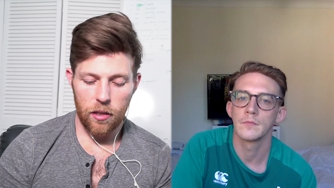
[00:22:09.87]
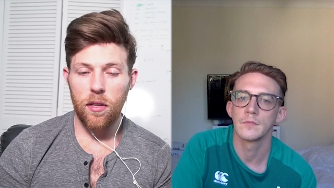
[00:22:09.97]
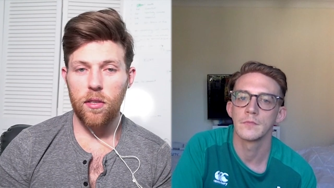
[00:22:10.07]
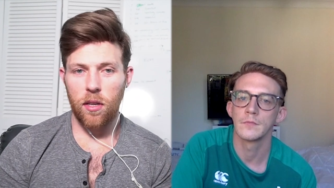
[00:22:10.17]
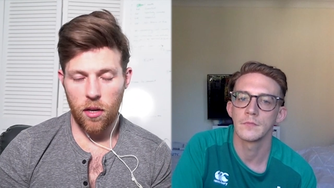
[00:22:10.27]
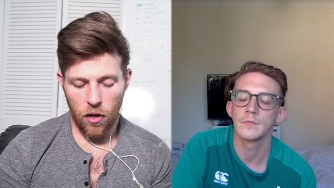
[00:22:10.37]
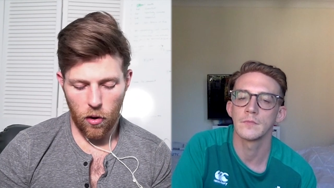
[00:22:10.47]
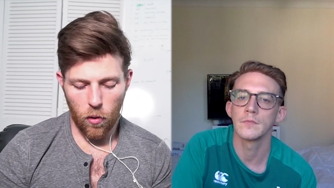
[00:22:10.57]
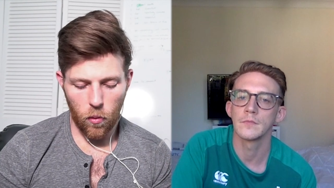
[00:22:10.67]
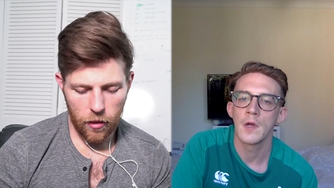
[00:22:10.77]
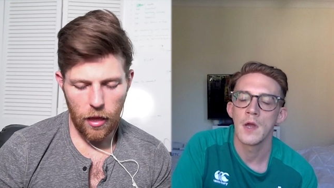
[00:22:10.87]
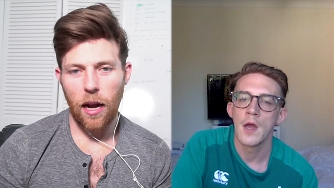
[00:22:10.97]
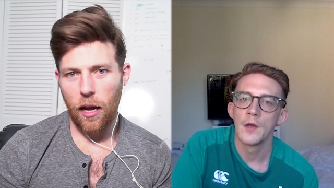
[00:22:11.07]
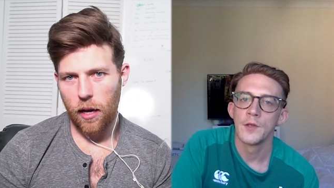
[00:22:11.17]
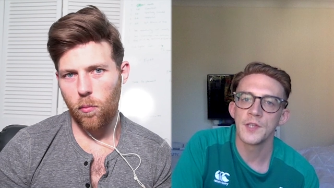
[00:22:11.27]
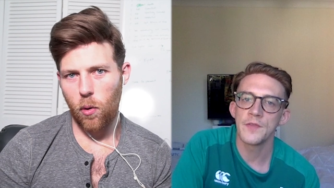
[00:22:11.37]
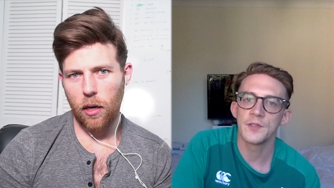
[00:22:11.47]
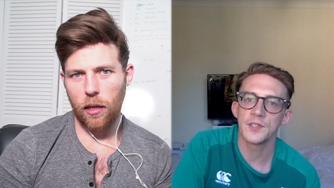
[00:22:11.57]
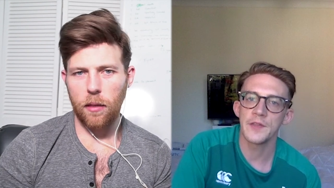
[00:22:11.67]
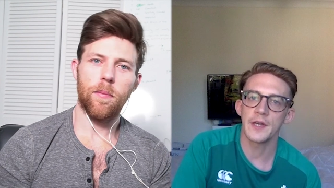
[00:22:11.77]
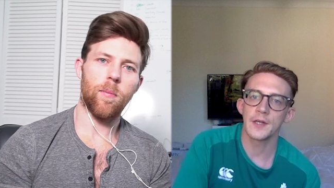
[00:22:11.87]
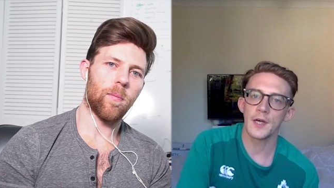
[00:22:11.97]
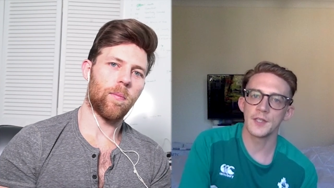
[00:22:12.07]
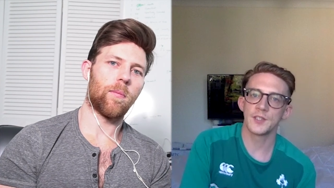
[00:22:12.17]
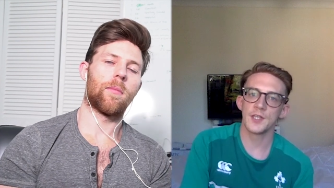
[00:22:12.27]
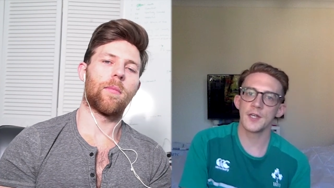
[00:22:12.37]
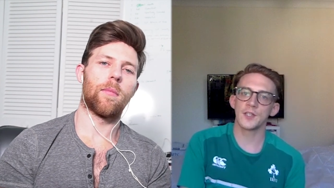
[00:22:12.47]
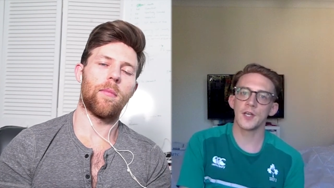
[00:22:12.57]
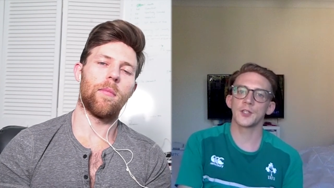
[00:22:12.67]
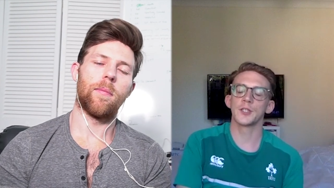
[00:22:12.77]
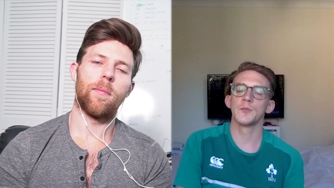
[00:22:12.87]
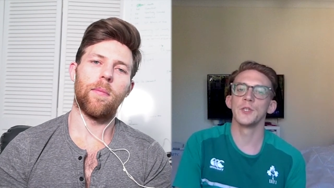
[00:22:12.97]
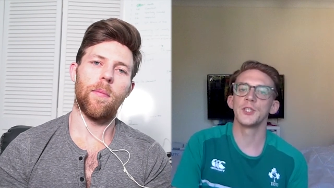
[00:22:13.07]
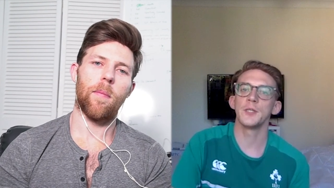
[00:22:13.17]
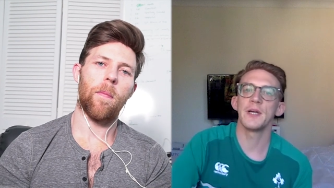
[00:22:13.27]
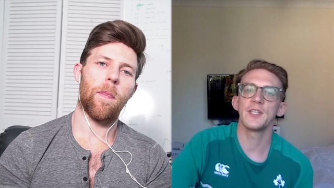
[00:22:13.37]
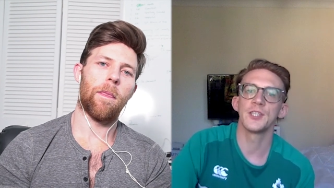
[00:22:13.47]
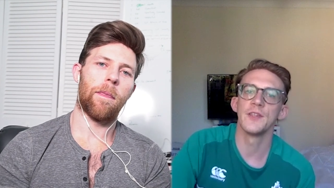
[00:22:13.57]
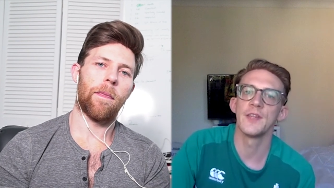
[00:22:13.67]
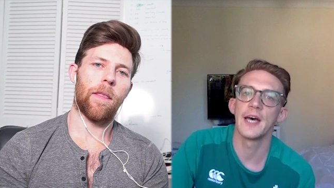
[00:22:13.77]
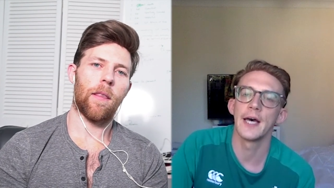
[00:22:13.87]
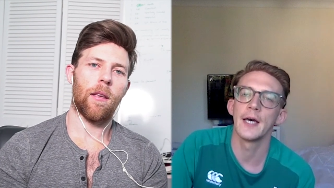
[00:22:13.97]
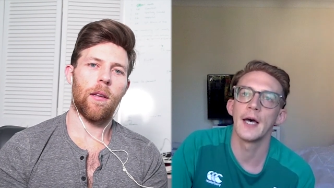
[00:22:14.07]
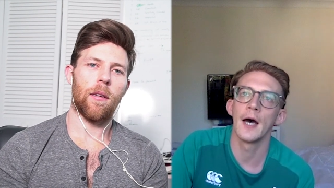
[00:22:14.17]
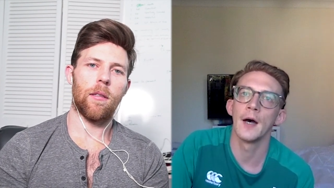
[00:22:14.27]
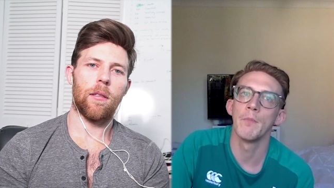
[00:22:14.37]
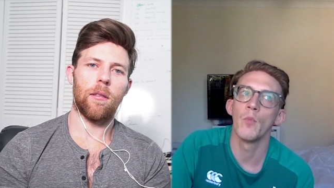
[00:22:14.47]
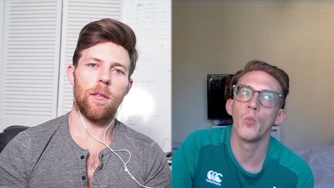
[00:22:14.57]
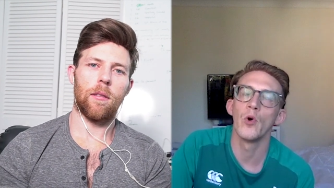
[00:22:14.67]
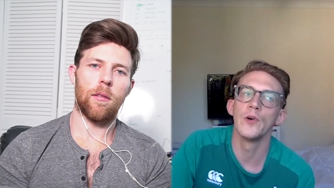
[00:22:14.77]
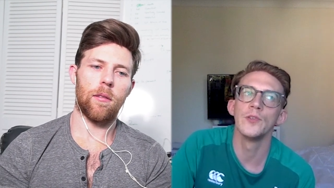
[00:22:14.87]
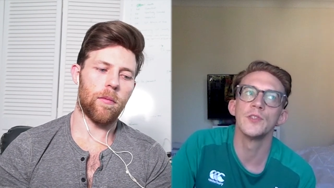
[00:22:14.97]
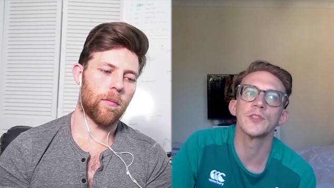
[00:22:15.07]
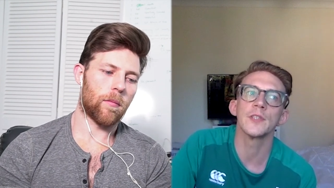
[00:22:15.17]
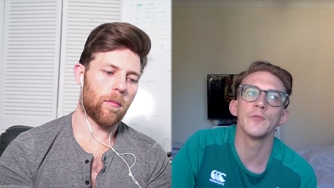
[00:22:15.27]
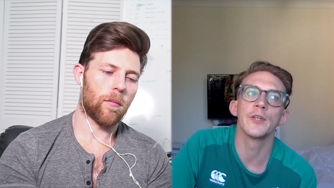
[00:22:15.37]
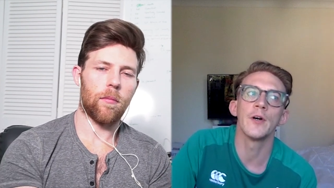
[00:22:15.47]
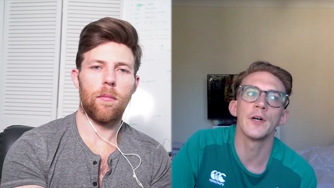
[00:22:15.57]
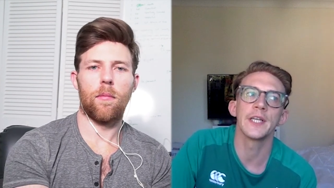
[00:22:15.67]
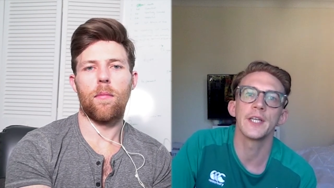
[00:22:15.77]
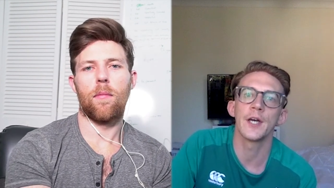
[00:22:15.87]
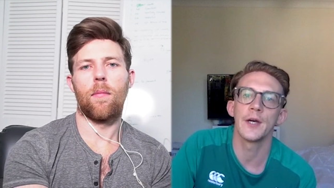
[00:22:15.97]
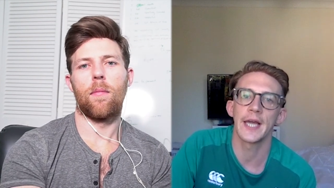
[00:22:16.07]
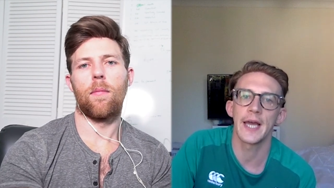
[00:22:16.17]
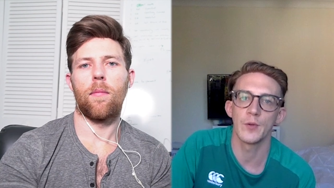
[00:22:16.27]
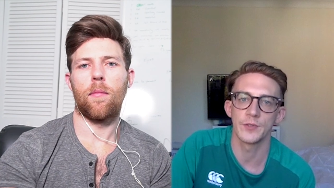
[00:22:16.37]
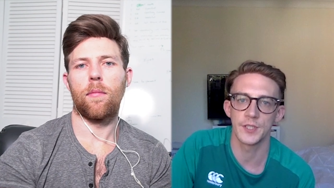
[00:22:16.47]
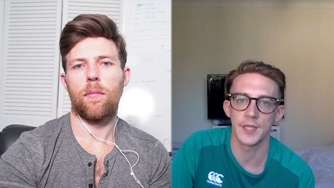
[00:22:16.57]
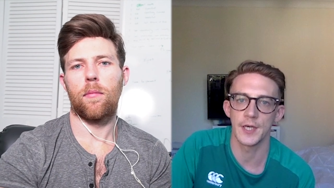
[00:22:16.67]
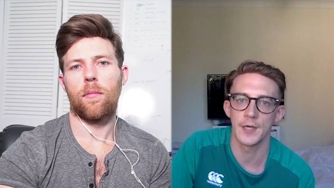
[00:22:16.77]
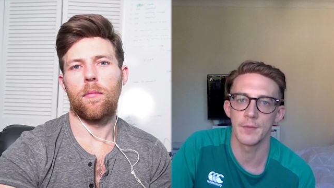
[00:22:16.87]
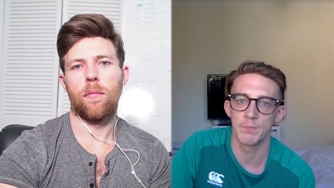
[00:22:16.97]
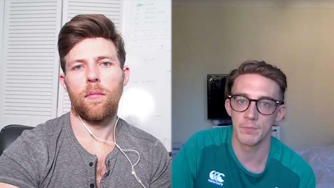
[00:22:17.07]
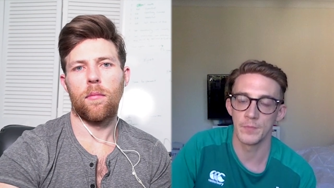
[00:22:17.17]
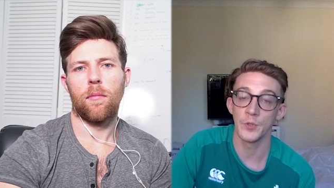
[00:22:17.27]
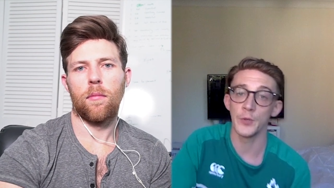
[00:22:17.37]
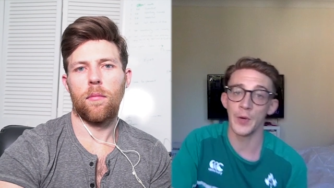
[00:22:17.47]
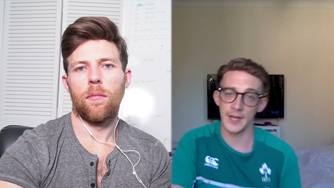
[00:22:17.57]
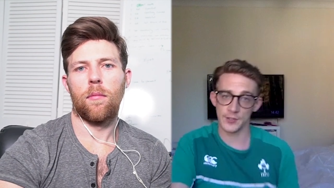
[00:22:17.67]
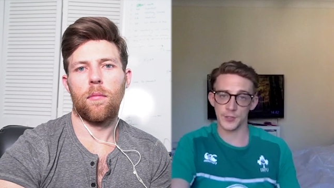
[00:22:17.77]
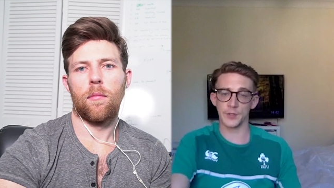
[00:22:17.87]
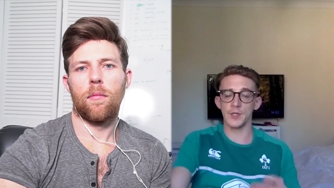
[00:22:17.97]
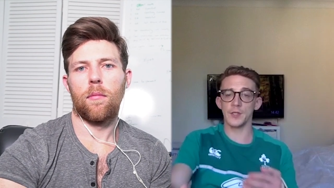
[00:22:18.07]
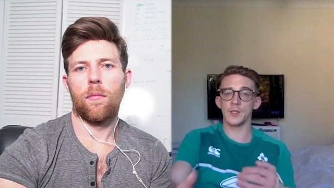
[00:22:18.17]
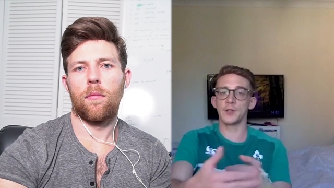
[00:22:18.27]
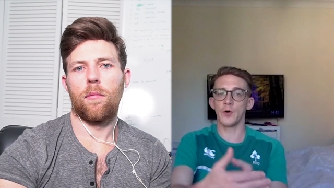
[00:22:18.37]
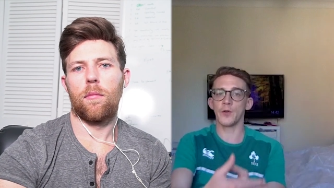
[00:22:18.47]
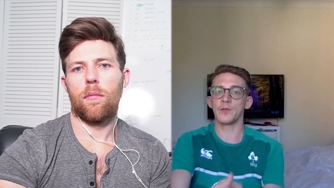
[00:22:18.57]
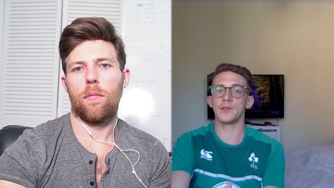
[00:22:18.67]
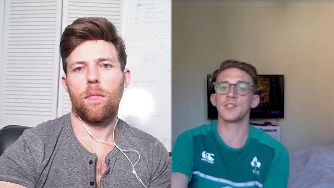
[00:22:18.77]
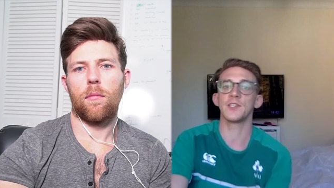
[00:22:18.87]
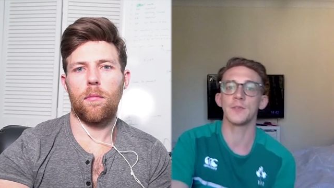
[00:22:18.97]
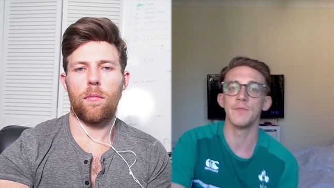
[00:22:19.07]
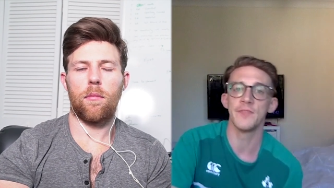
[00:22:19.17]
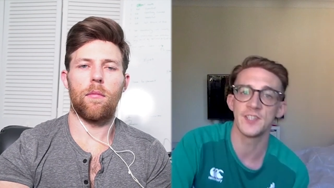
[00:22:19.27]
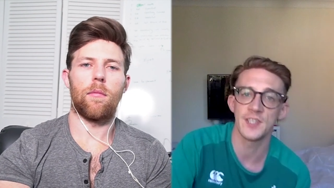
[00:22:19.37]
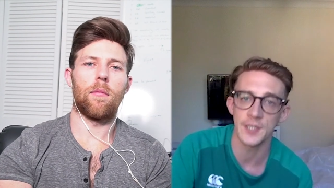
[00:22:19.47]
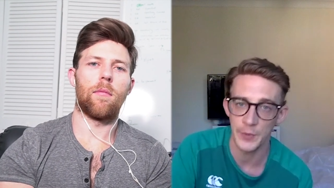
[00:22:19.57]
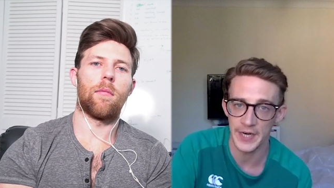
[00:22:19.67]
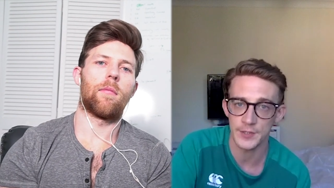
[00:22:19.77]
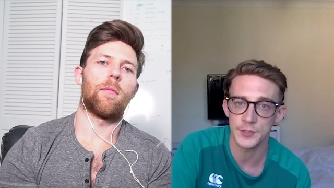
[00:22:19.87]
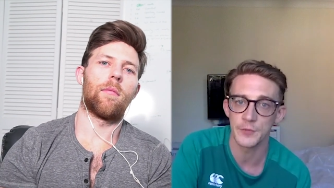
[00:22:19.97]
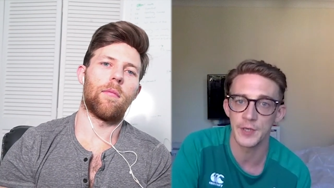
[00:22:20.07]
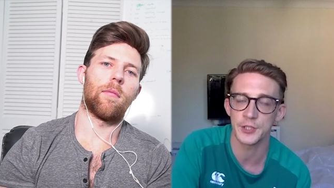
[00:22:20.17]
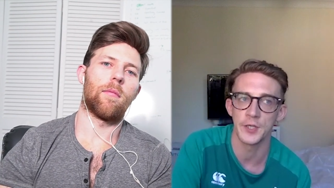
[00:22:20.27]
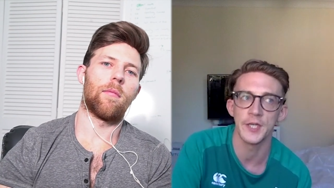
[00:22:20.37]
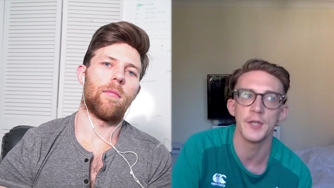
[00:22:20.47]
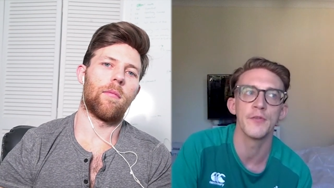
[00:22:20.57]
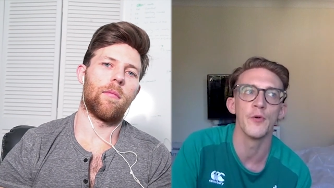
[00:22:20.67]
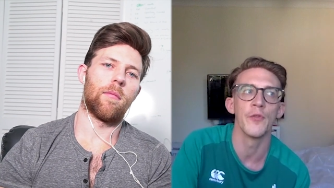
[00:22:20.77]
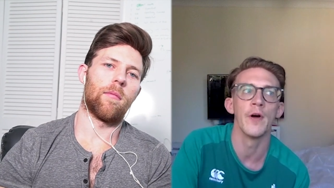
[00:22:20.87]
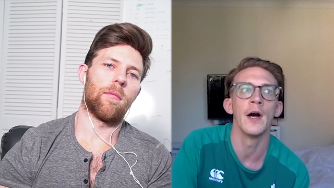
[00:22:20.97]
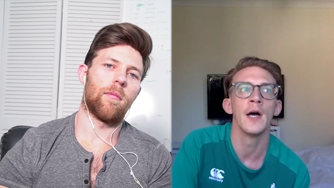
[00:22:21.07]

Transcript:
Speaker 1: doesn't know that
Speaker 2: I am wearing. Something I'd like to touch on, which you mentioned there, um, was regarding going out. Uh, you went out to, you, you got the system fitted, and you went out to a restaurant, and you thought that